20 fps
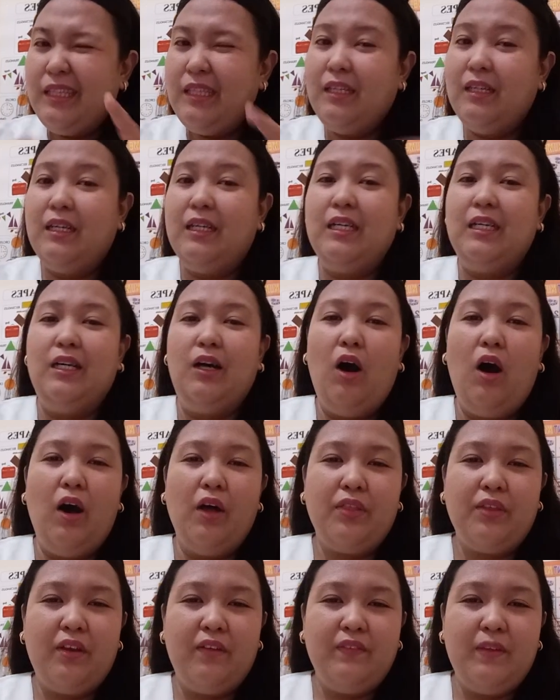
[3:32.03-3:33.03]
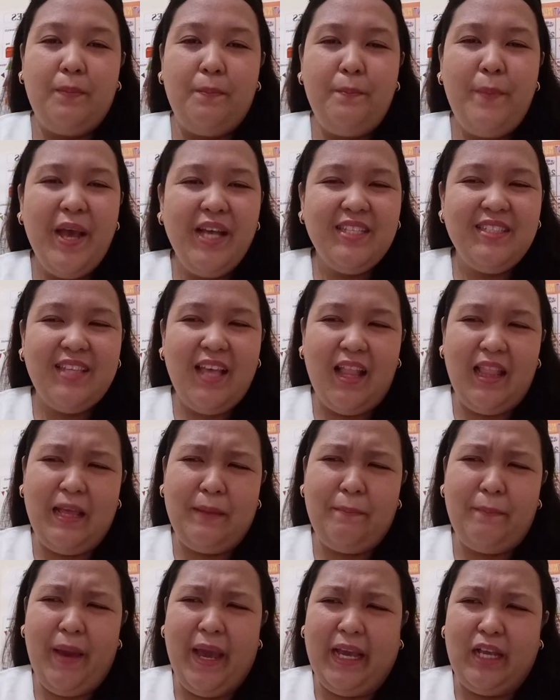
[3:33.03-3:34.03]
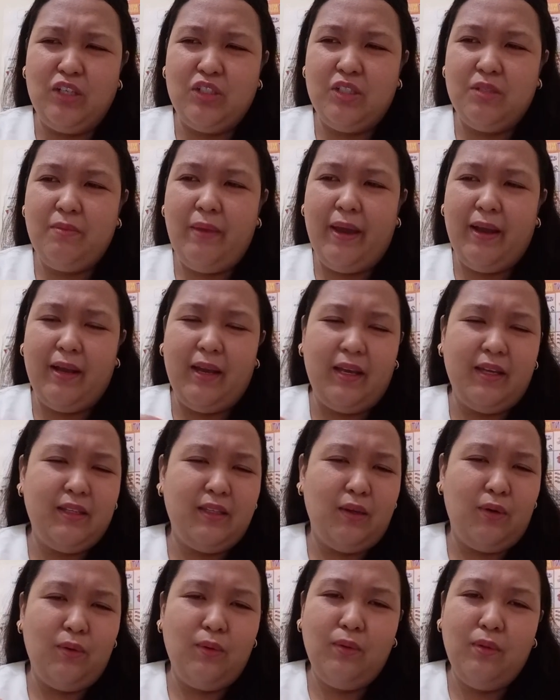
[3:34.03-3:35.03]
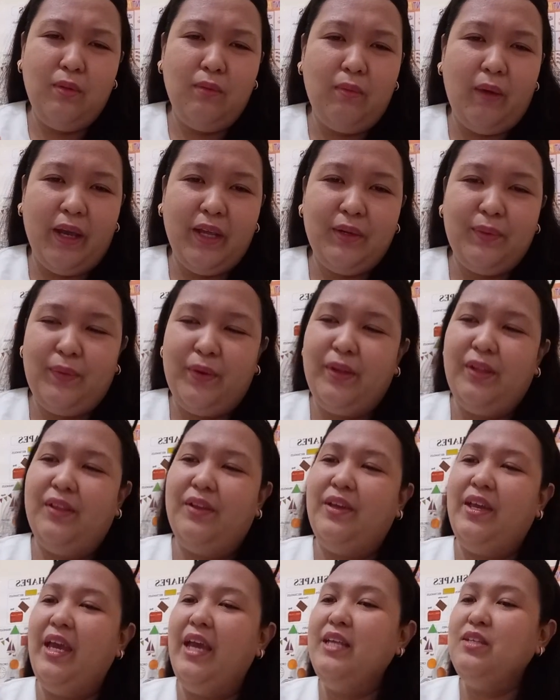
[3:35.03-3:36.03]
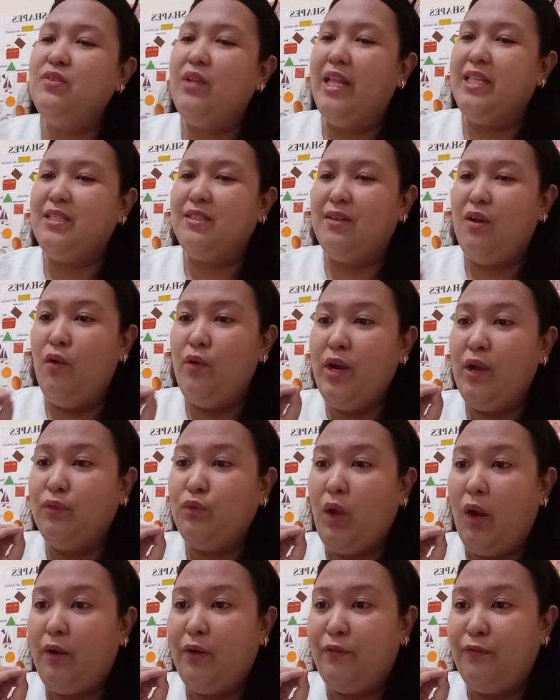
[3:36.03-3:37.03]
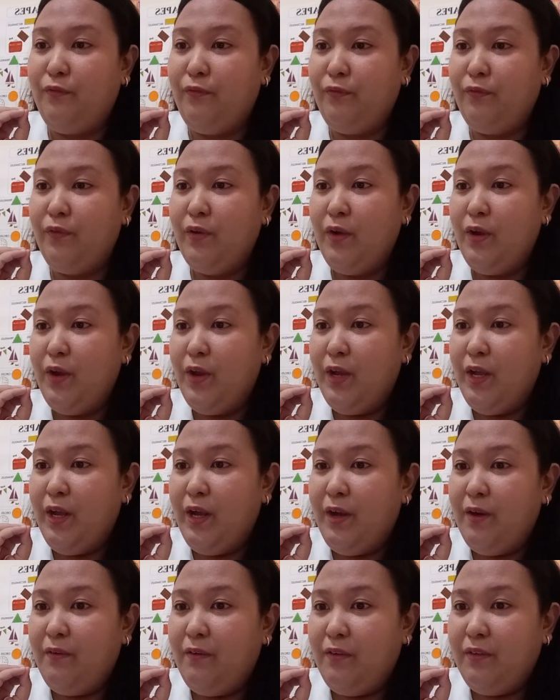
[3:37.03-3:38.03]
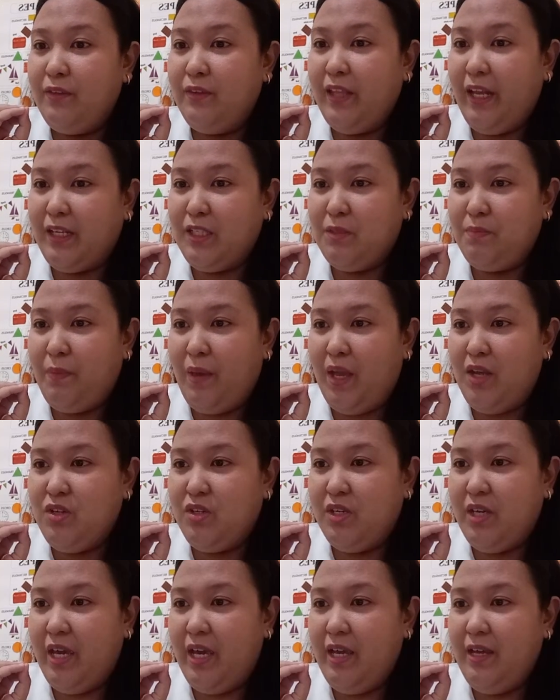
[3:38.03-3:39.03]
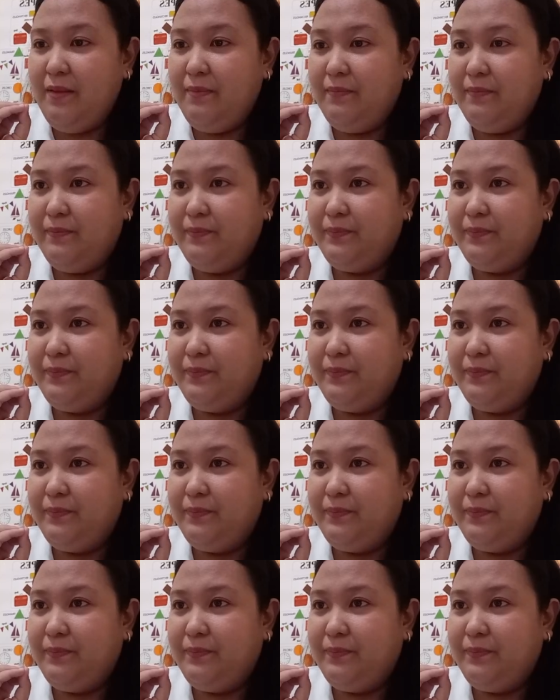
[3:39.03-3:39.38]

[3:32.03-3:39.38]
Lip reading: the author of the best-selling manga in the whole wide world, okay? So let's go now to our next page, okay?